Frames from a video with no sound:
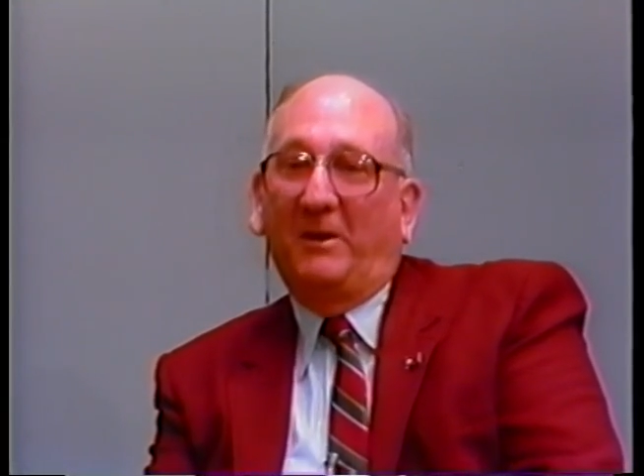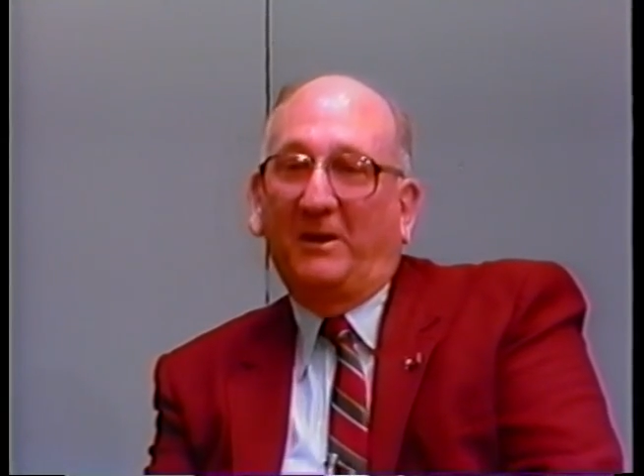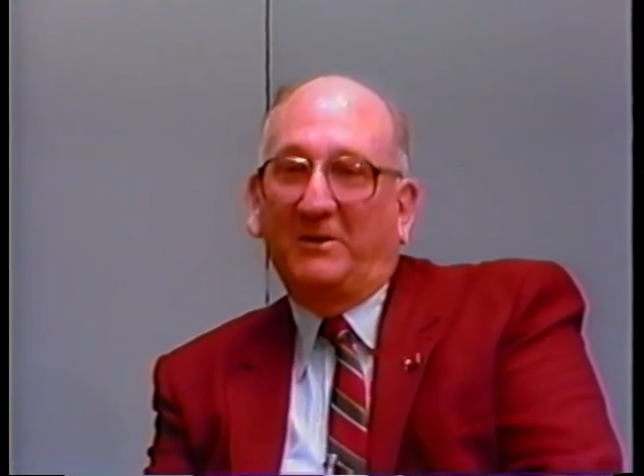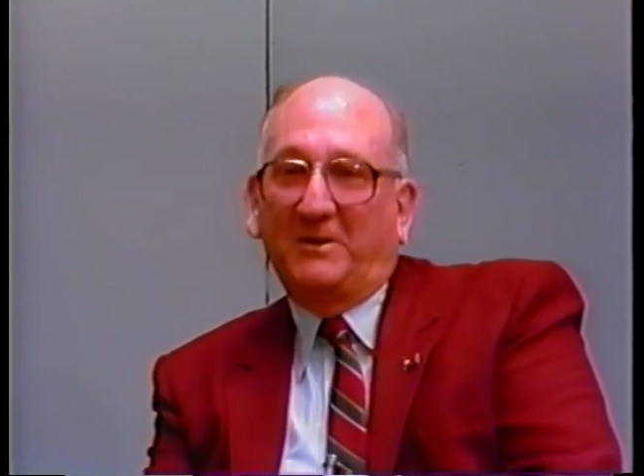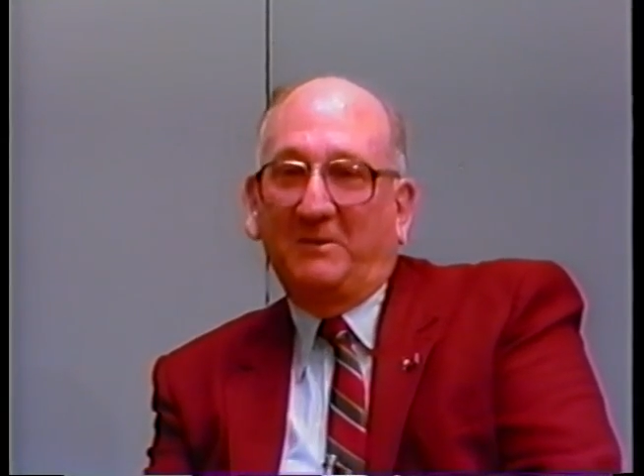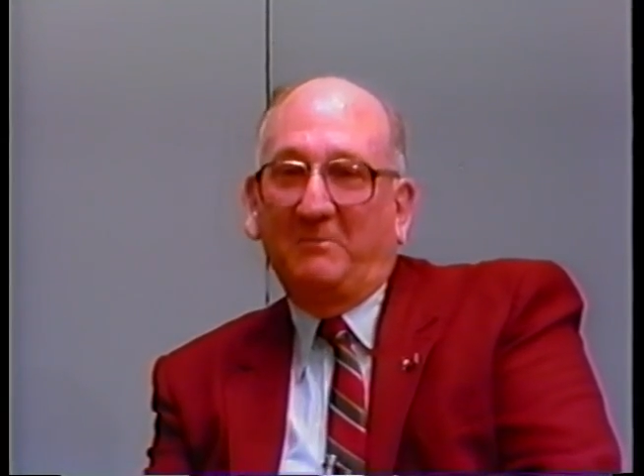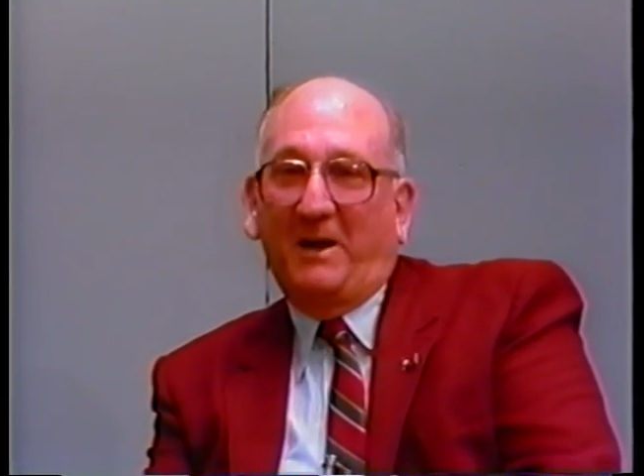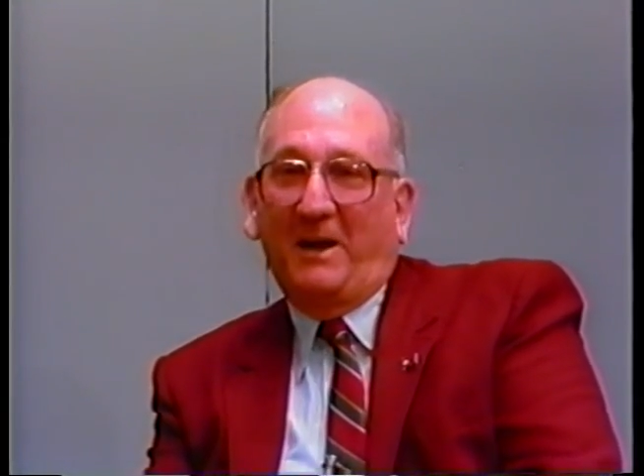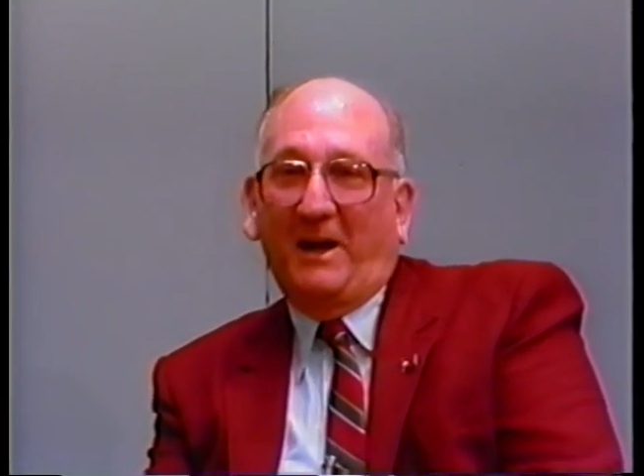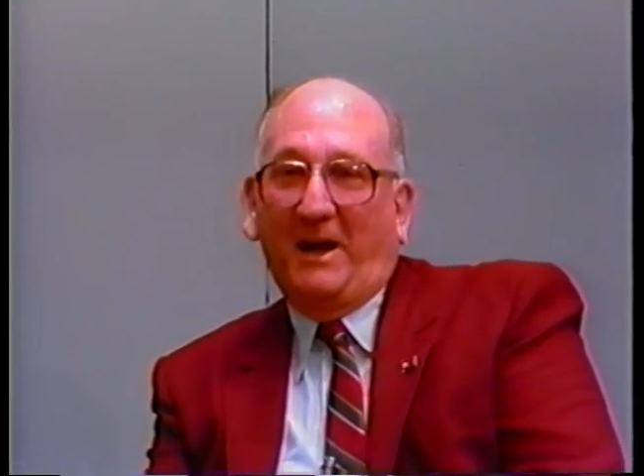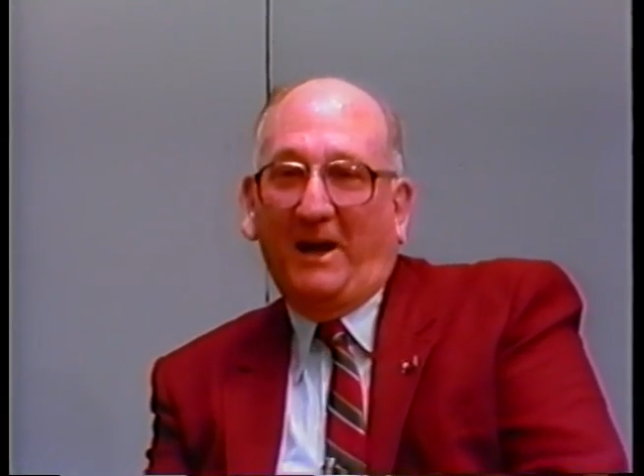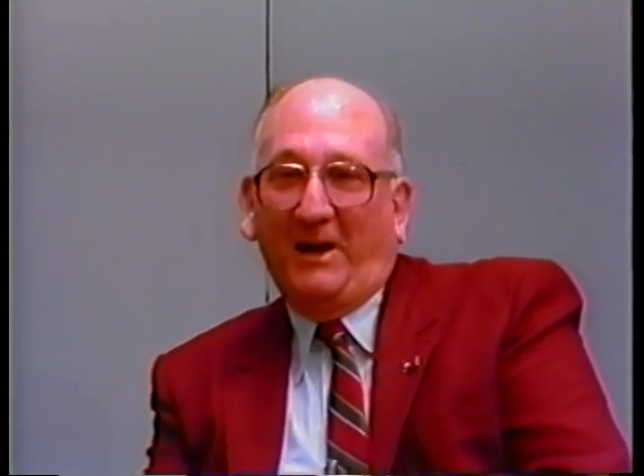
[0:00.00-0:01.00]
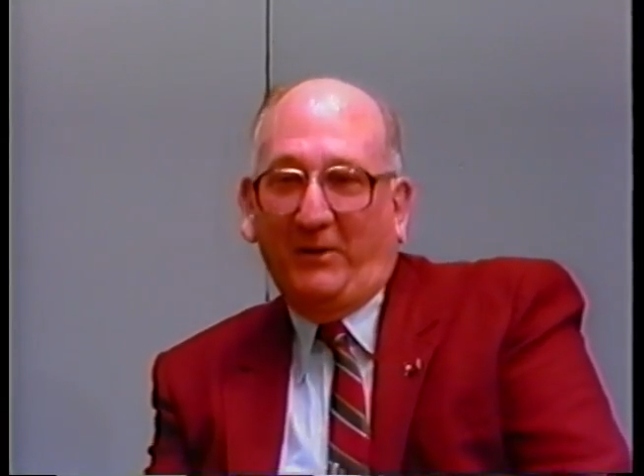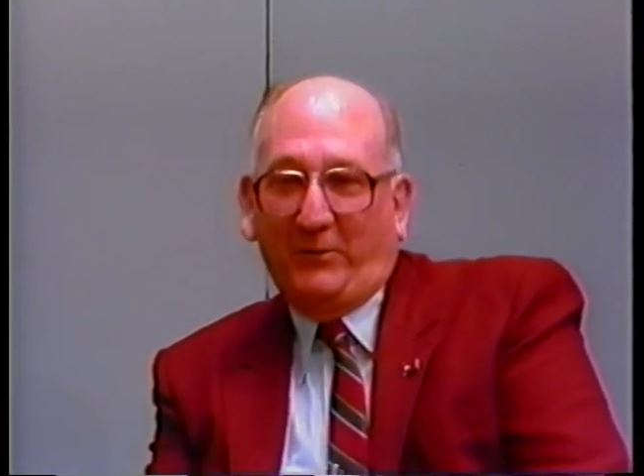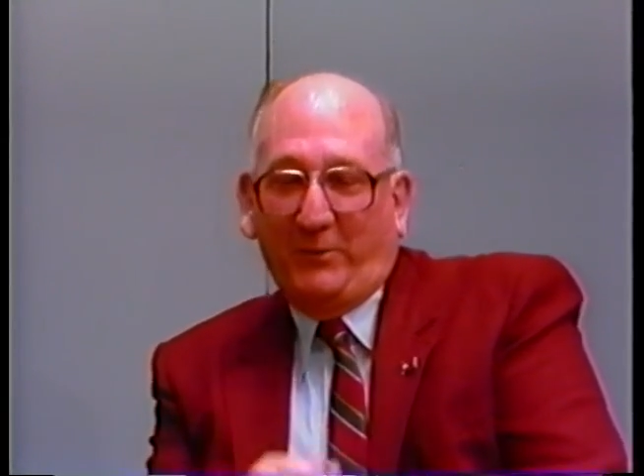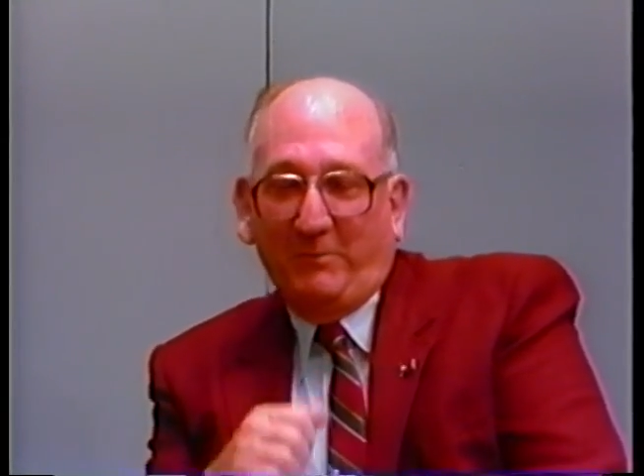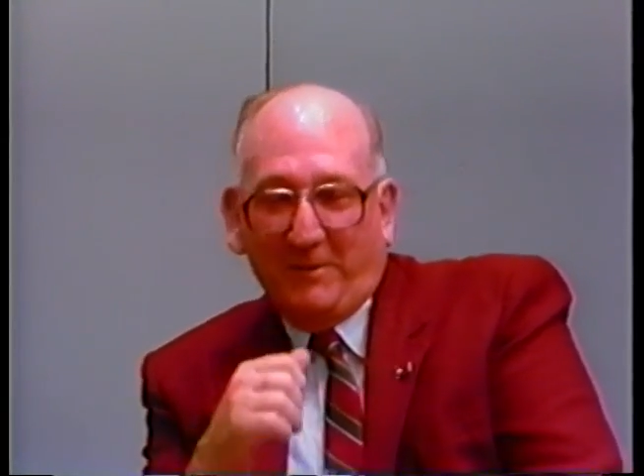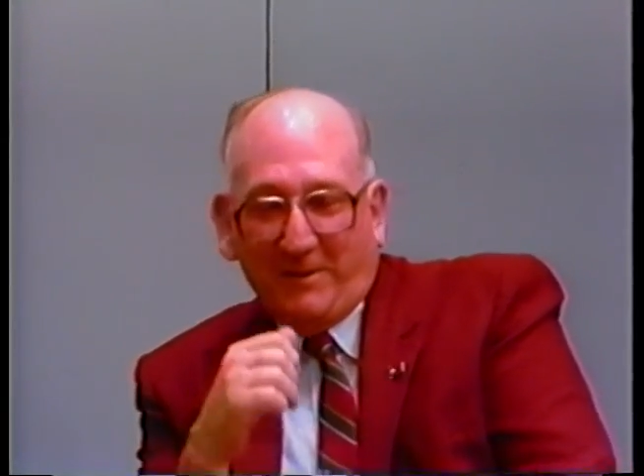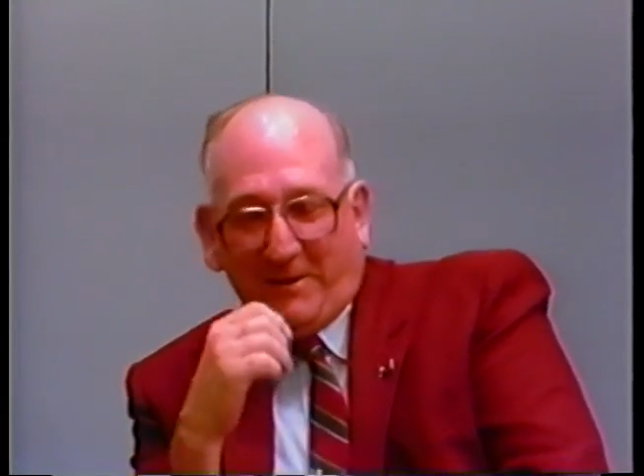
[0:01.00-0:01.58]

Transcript: place in my life."